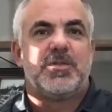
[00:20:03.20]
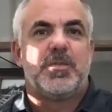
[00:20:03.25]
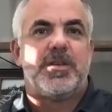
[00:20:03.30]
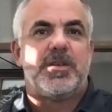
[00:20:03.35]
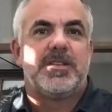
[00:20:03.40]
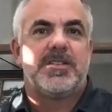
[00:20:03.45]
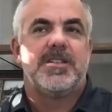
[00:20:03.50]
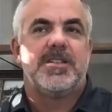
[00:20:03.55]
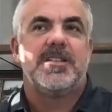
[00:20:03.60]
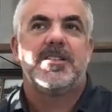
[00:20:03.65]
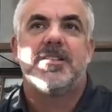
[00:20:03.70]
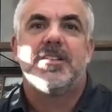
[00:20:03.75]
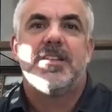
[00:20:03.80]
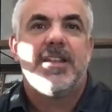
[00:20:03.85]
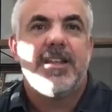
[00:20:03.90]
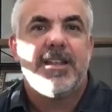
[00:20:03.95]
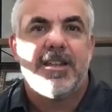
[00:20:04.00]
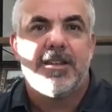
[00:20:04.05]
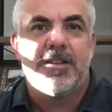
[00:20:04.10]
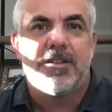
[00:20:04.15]
business
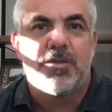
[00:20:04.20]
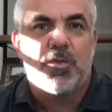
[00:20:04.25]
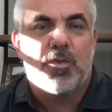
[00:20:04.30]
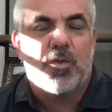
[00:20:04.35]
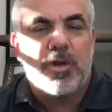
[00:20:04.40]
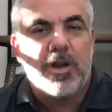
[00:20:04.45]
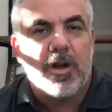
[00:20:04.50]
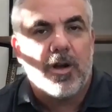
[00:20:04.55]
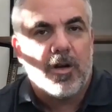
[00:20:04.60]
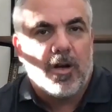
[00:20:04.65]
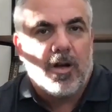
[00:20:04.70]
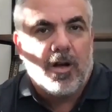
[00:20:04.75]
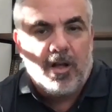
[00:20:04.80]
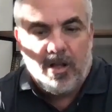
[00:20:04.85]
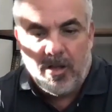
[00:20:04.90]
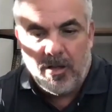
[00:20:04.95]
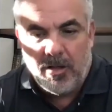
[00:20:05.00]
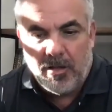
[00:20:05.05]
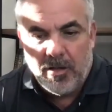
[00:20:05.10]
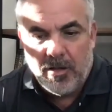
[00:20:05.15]
is we
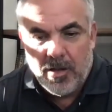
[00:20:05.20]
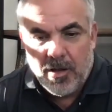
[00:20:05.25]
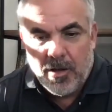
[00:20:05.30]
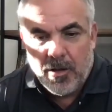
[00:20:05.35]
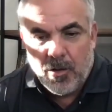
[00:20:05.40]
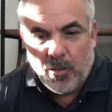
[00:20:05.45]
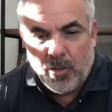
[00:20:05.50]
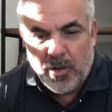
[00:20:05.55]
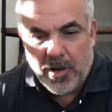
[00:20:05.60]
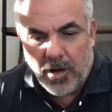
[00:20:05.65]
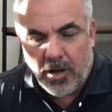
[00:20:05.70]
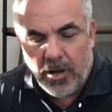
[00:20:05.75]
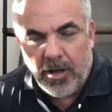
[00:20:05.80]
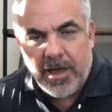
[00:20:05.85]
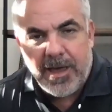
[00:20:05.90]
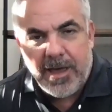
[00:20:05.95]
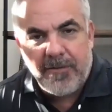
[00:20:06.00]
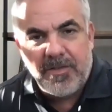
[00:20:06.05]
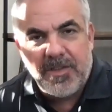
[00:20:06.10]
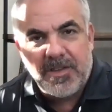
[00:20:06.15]
all
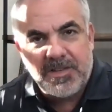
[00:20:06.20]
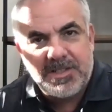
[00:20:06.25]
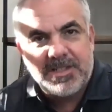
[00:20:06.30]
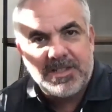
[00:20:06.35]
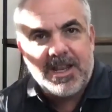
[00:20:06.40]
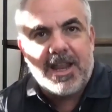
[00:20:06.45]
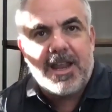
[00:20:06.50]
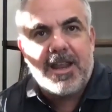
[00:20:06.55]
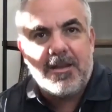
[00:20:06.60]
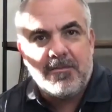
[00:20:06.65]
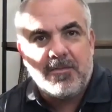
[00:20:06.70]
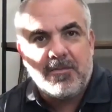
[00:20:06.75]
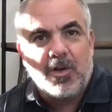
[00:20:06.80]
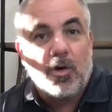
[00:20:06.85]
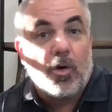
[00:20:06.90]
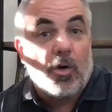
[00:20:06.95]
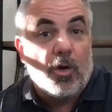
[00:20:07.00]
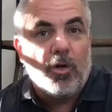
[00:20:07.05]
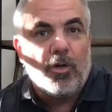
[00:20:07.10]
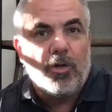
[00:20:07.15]
have the same
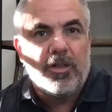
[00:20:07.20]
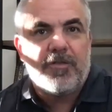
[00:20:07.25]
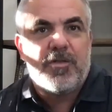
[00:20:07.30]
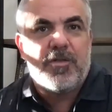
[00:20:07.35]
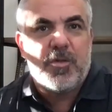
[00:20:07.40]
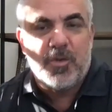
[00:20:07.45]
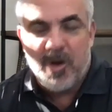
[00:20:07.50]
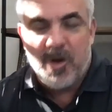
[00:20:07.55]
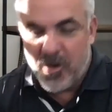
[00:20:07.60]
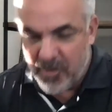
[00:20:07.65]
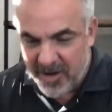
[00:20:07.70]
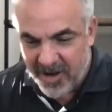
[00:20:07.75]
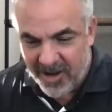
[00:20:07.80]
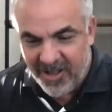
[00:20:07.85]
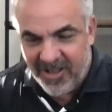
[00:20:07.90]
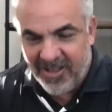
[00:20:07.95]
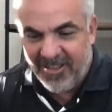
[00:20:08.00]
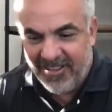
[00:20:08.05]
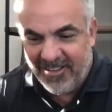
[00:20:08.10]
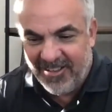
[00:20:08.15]
goal. If you will, we
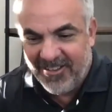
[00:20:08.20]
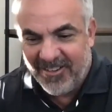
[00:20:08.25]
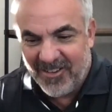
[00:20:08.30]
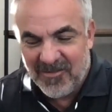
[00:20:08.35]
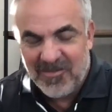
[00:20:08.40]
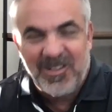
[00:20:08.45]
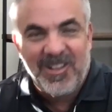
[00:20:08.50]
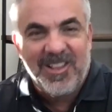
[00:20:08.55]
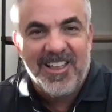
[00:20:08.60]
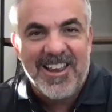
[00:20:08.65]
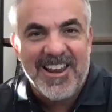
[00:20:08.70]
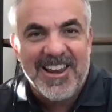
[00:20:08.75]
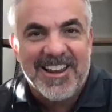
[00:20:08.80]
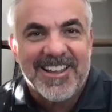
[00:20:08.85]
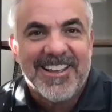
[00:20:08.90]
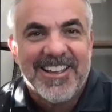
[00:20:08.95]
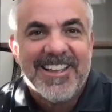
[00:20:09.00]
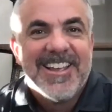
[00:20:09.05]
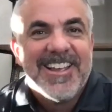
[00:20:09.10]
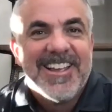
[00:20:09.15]
all are
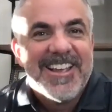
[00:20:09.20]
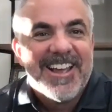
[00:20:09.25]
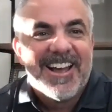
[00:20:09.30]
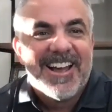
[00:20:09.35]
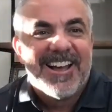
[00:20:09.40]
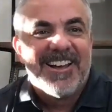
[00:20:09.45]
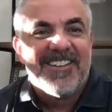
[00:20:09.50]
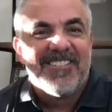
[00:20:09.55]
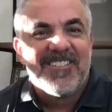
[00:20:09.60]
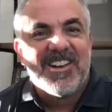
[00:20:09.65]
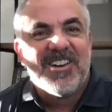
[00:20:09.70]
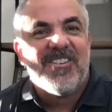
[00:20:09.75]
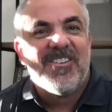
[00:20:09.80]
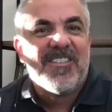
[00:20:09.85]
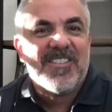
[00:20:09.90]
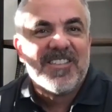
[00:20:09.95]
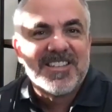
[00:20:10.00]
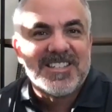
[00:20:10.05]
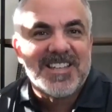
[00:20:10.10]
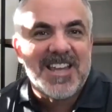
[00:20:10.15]
playing,
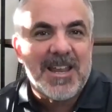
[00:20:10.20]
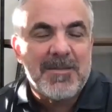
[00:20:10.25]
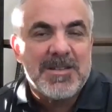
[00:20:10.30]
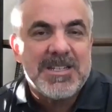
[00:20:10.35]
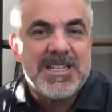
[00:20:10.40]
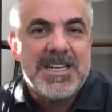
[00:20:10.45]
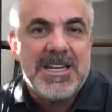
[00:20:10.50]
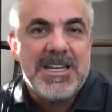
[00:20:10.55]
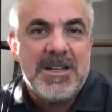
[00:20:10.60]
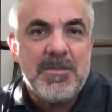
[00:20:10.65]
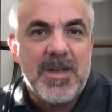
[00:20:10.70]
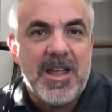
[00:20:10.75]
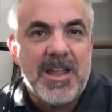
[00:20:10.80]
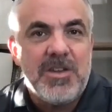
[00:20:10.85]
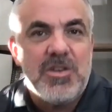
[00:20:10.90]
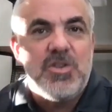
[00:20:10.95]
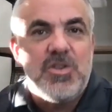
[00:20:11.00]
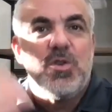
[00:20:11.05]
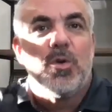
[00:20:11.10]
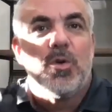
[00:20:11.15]
on the same team,
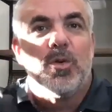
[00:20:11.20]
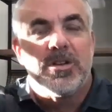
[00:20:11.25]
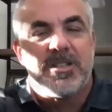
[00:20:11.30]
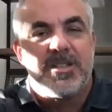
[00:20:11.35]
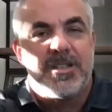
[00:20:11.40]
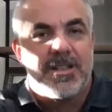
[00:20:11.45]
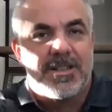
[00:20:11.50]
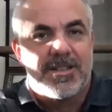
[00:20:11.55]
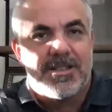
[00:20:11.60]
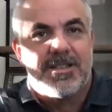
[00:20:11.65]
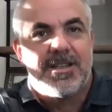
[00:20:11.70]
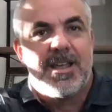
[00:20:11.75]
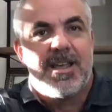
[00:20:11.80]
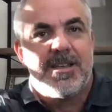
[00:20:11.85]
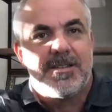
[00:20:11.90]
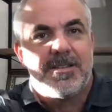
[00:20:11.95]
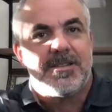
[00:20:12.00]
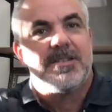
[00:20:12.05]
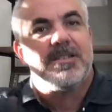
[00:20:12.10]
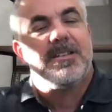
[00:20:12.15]
and your
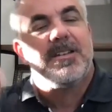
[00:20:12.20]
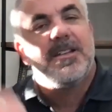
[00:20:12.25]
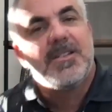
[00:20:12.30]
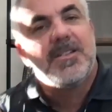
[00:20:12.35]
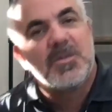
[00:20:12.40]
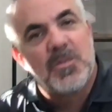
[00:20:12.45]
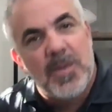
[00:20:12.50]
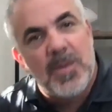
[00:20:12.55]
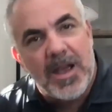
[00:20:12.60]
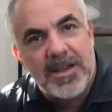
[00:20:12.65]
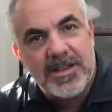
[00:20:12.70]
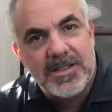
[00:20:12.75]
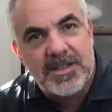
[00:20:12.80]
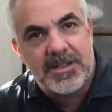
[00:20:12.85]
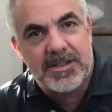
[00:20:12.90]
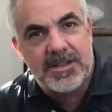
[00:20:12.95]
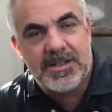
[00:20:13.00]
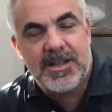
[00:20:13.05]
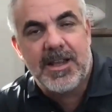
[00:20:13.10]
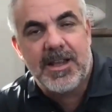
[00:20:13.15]
success is my
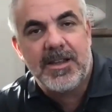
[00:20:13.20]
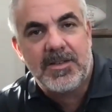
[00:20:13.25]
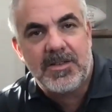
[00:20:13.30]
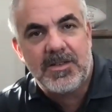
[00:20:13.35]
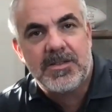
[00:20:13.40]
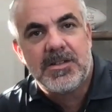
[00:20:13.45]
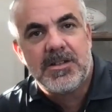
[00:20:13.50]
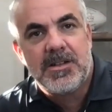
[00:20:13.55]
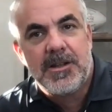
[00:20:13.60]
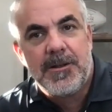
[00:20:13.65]
success.